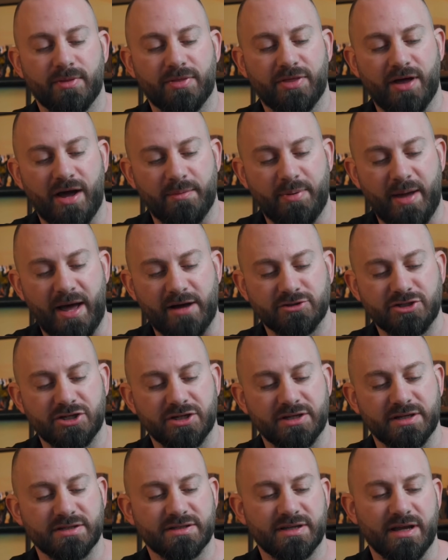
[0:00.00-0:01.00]
thigh
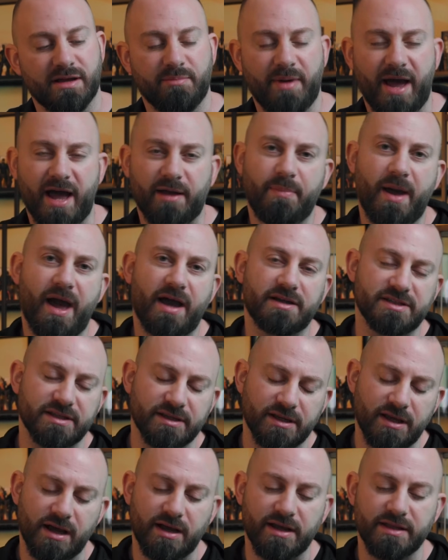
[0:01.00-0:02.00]
pouches and backpacks
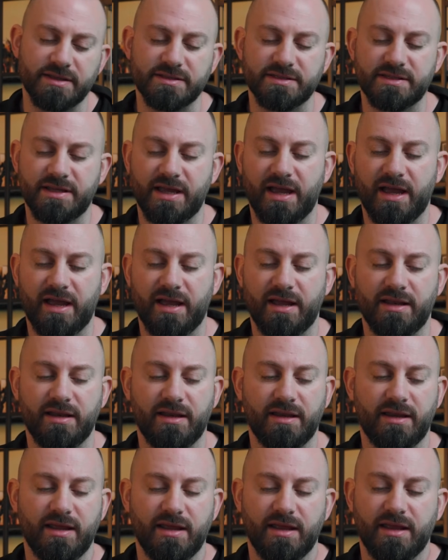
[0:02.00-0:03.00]
and guns,
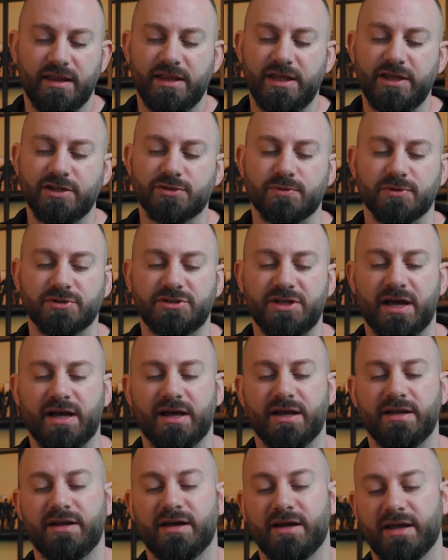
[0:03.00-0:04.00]
and these were
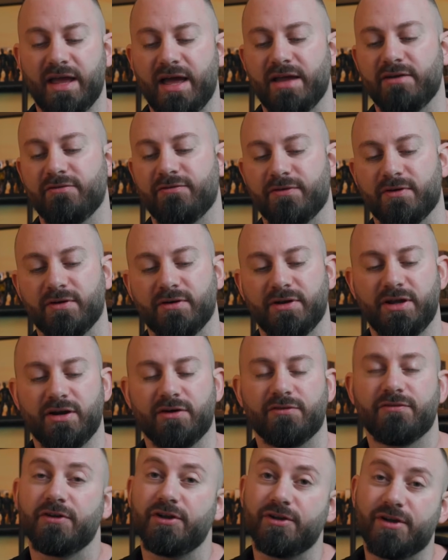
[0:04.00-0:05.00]
done again for you
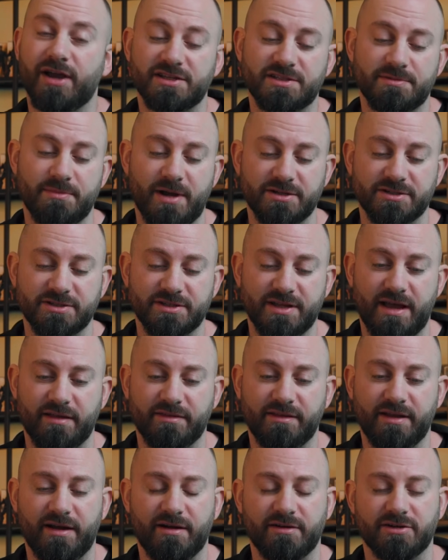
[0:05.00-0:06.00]
customizers
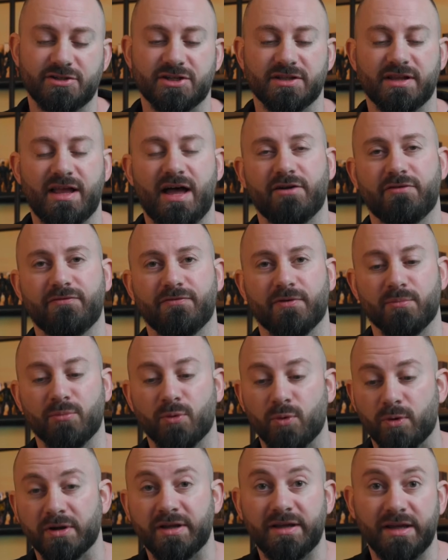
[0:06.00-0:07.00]
out there. Just allowed for
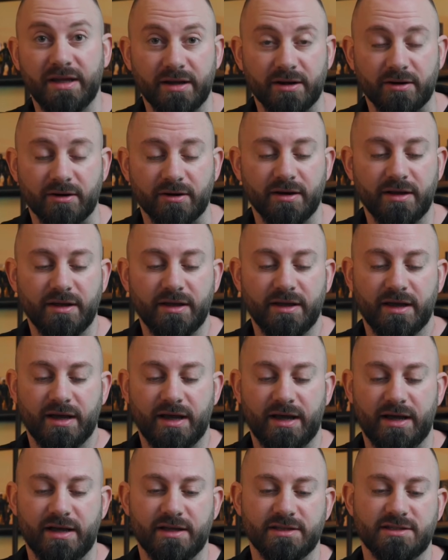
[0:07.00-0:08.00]
more gear
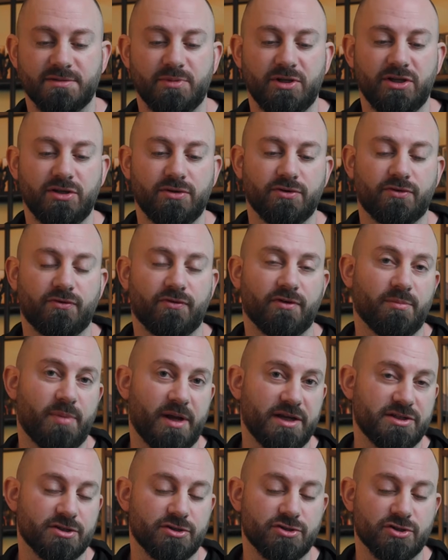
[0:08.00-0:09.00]
to be used for your
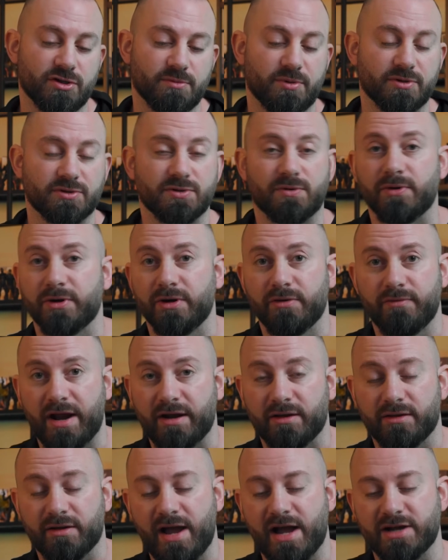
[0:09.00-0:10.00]
basic troopers or your
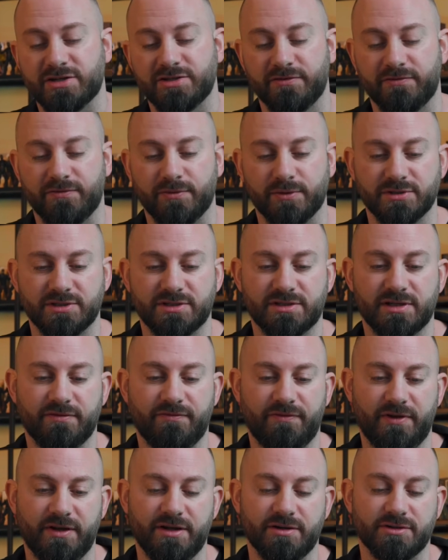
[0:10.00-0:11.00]
regular Action Force
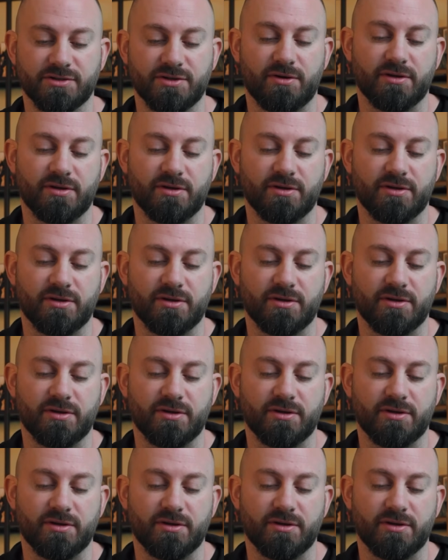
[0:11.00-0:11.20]
figures.